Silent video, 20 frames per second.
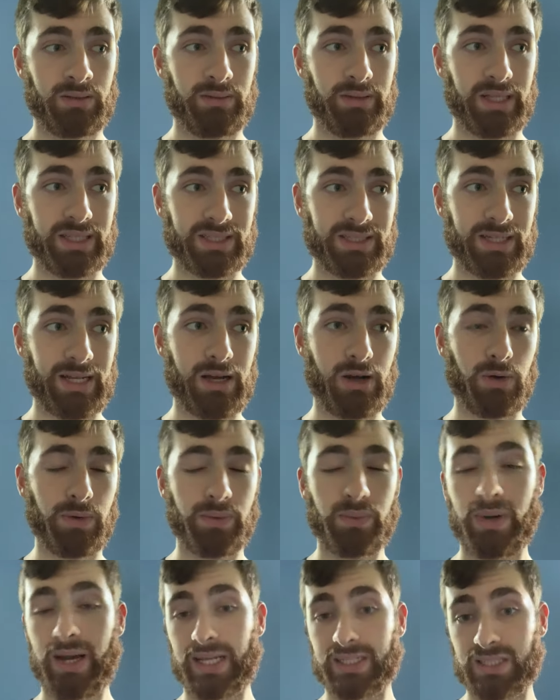Let's not
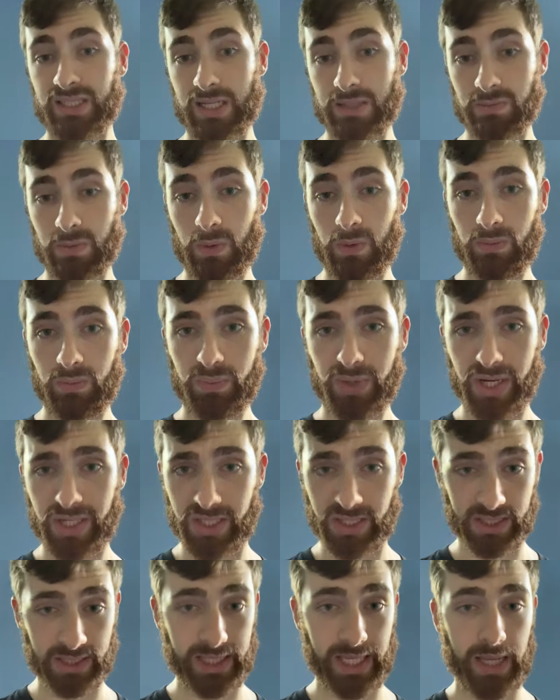overreact to a couple of
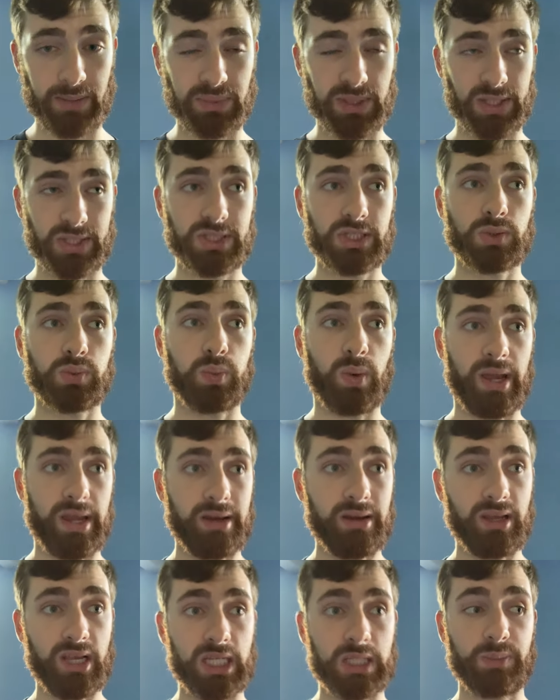preseason games. Let's just
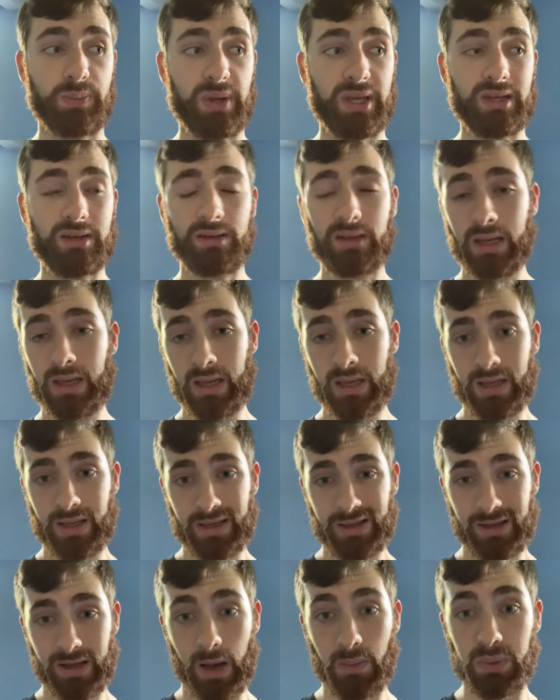wait. He's been
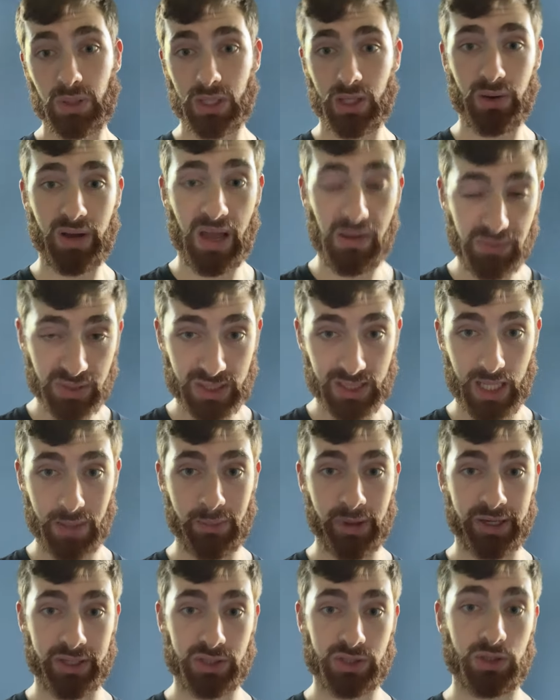a below average
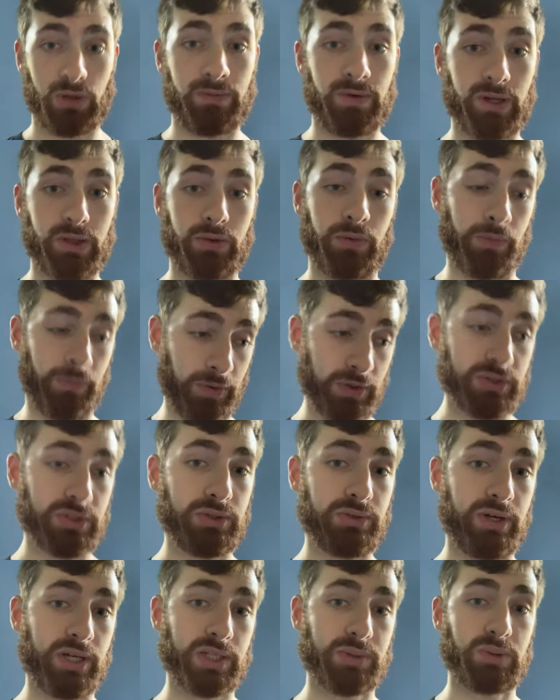linebacker so far the first
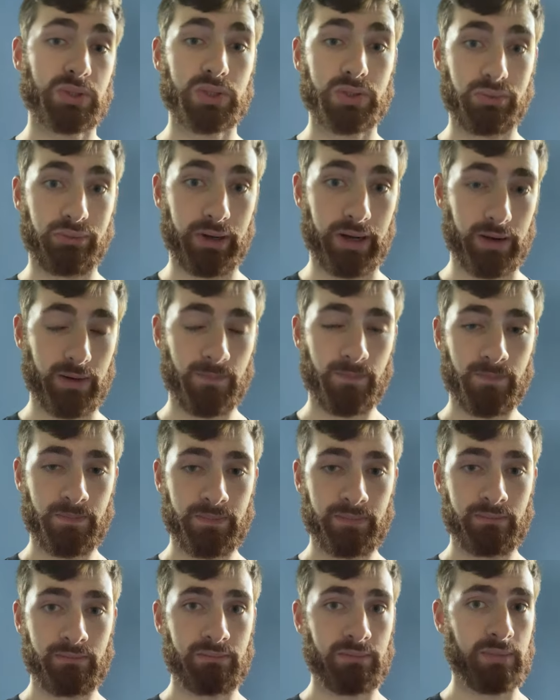2 years of his career.
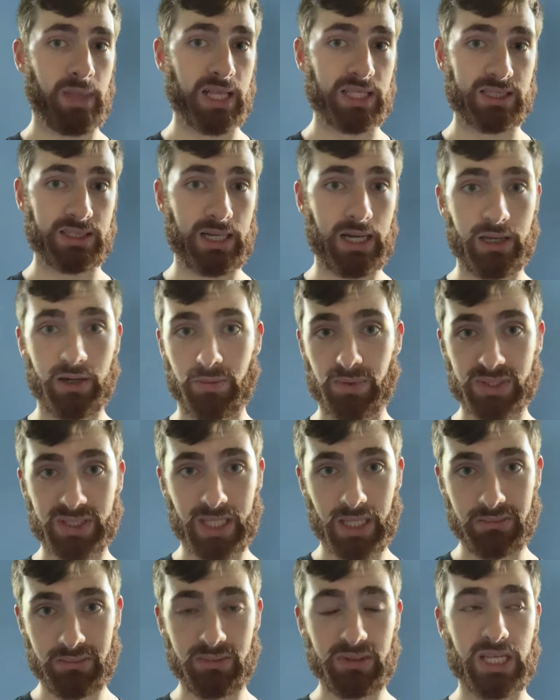That's not an
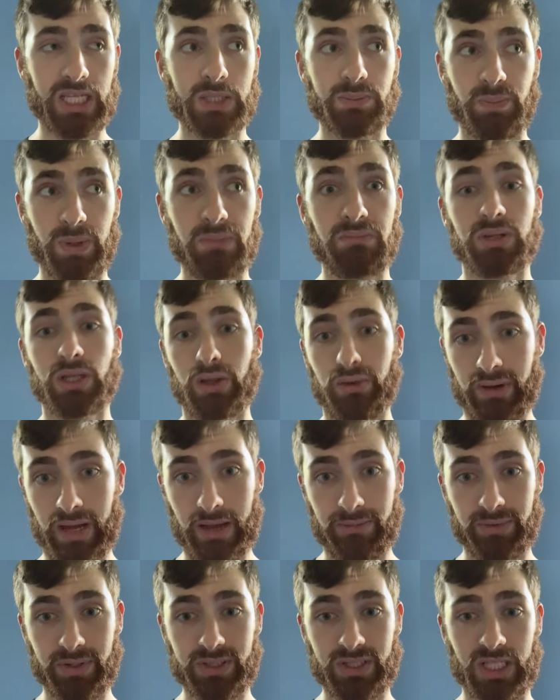overstatement. He's been below
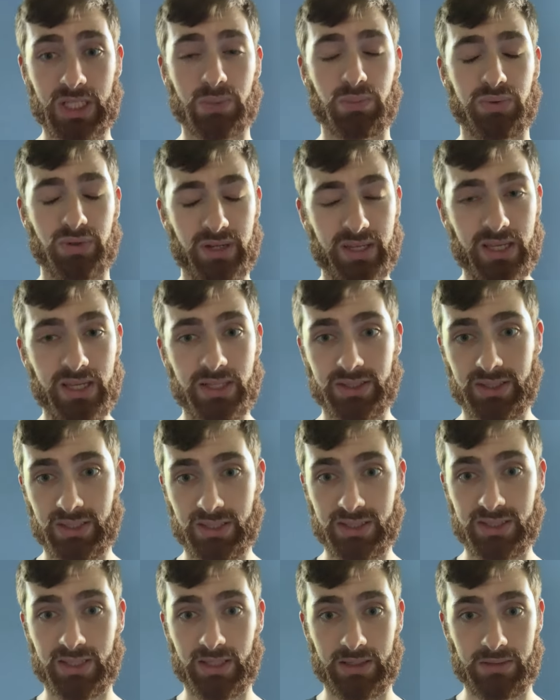average. It's pretty easy
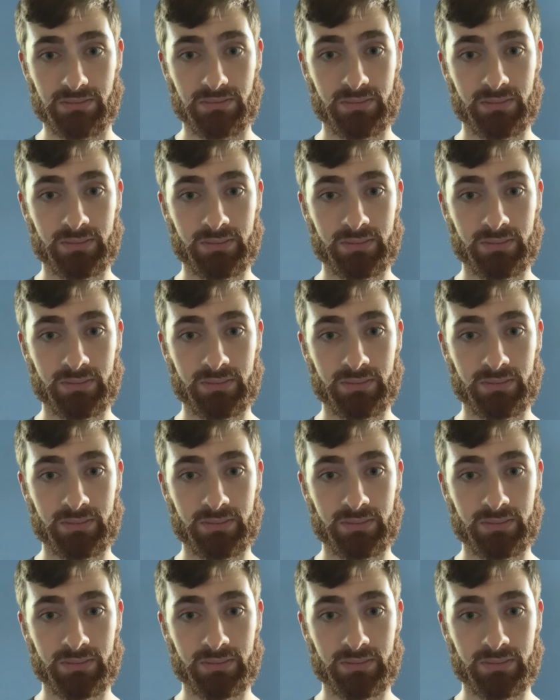to see.